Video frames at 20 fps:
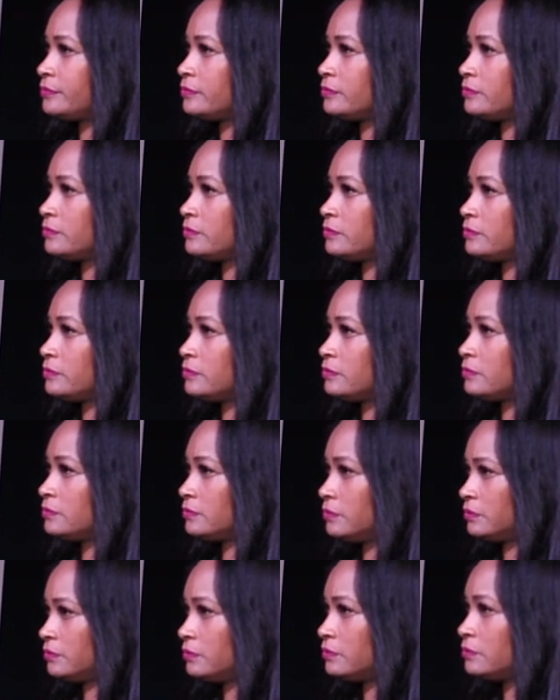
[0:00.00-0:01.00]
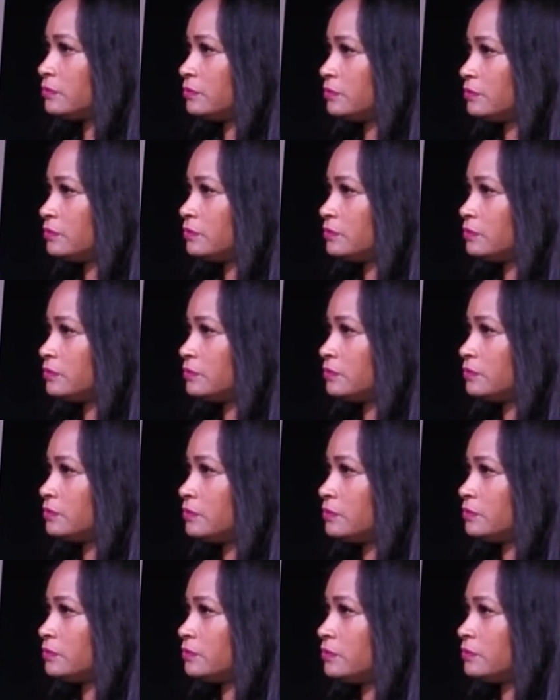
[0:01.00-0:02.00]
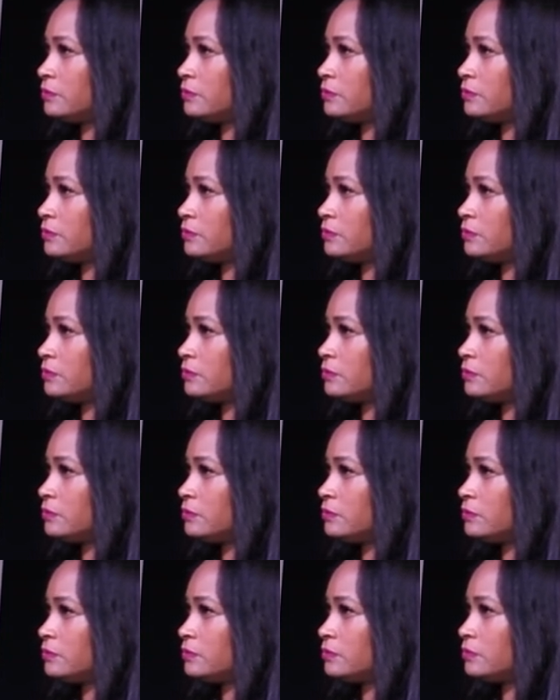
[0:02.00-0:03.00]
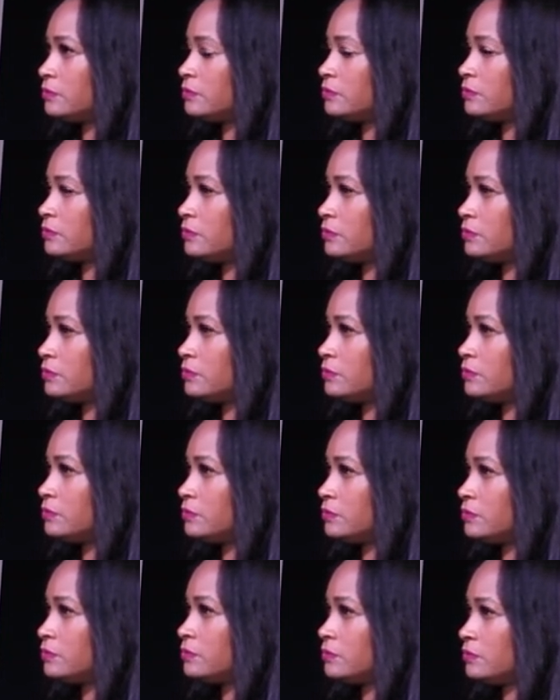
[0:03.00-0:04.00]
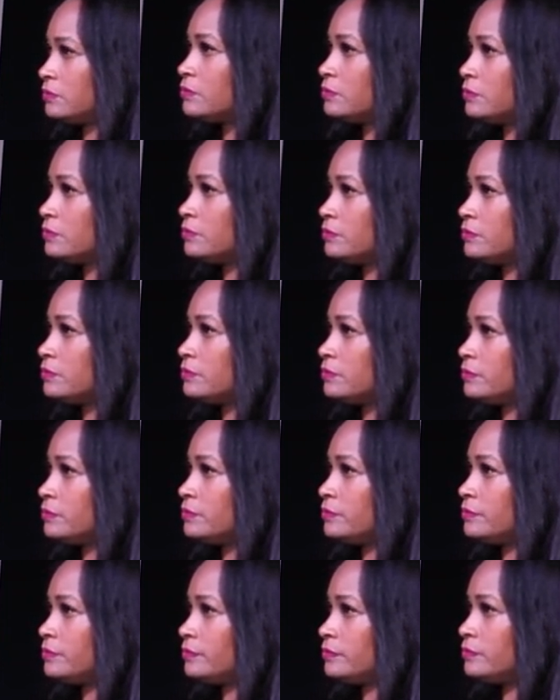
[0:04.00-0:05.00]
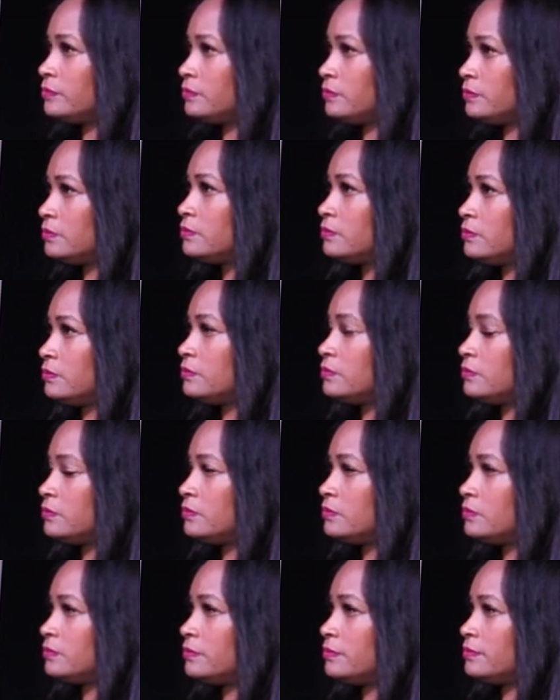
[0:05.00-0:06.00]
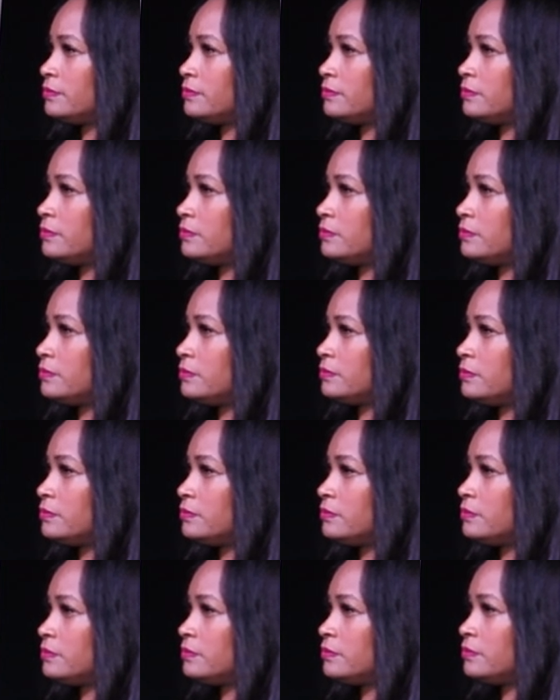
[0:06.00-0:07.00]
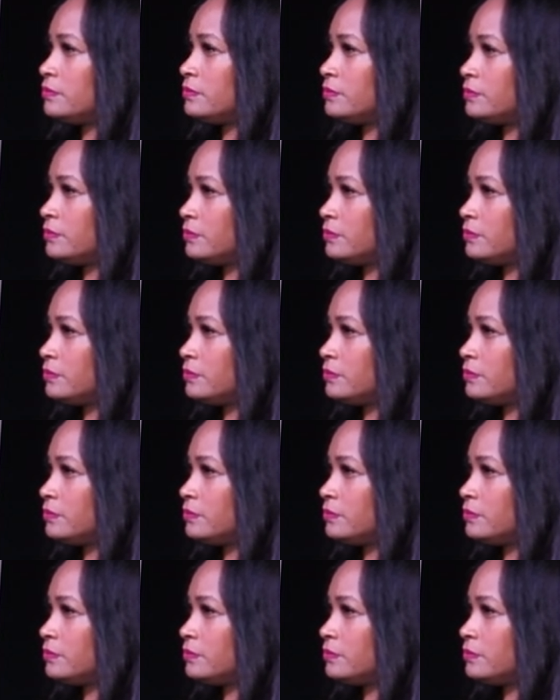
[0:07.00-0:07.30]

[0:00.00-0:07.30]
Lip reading: This person isn't speaking.